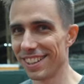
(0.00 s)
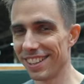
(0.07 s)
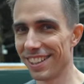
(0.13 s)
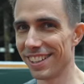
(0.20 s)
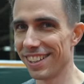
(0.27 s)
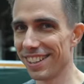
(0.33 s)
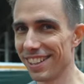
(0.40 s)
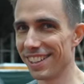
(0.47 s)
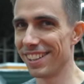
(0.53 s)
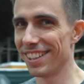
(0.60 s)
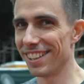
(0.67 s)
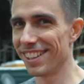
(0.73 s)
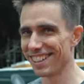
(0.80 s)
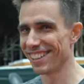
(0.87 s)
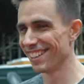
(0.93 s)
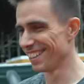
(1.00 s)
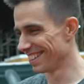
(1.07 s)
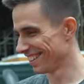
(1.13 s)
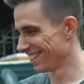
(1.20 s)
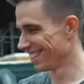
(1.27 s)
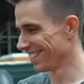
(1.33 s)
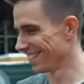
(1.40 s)
it's a dollar. four
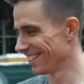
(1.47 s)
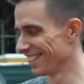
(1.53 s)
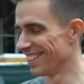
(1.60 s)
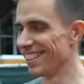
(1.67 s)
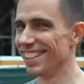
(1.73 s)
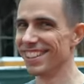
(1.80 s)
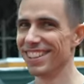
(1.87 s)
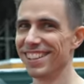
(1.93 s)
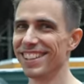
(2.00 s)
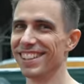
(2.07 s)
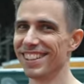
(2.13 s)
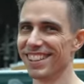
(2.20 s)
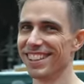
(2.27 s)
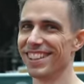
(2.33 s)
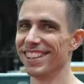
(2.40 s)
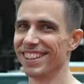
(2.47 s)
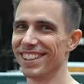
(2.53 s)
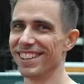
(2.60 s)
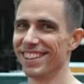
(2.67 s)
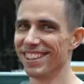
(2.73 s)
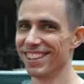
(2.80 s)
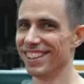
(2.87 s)
hundred mistakes, it's a hundred
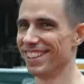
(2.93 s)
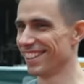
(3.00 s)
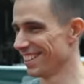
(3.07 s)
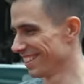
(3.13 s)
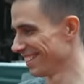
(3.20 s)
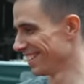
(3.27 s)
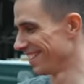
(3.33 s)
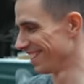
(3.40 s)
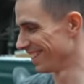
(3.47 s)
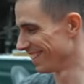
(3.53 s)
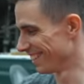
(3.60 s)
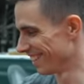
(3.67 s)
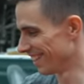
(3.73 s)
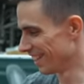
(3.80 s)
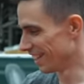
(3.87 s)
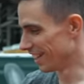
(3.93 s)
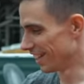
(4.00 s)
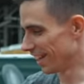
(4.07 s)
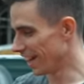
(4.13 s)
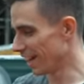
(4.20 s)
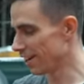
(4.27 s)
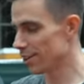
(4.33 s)
dollars. So, yeah.
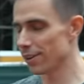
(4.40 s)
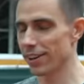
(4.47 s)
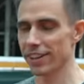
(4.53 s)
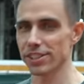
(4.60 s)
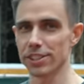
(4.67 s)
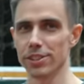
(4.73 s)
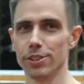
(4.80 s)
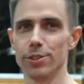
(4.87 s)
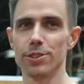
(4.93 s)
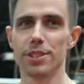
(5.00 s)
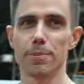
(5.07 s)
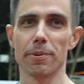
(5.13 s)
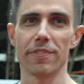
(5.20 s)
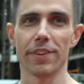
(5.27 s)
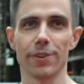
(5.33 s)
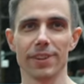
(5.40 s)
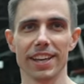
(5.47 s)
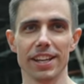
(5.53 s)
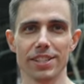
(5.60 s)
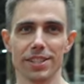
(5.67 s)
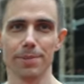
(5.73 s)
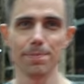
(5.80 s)
I don't know. I actually lose them if I don't
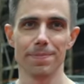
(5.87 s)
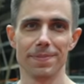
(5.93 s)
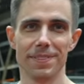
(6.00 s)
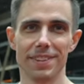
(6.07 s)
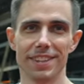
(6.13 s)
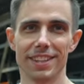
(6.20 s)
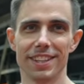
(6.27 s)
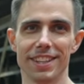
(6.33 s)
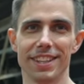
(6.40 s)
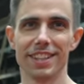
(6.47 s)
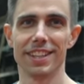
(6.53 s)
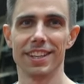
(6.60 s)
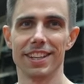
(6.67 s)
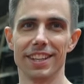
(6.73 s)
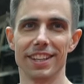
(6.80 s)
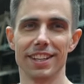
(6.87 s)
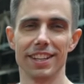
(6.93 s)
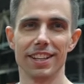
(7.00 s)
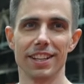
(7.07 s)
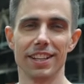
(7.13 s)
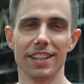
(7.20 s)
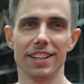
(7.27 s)
catch them. Uh, if
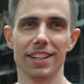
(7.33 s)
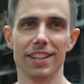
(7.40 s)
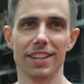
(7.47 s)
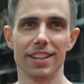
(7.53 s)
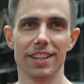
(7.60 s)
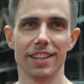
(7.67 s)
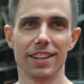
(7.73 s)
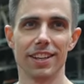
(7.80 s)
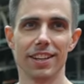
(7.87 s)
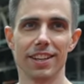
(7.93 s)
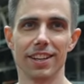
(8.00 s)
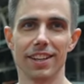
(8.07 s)
you lose them, yeah.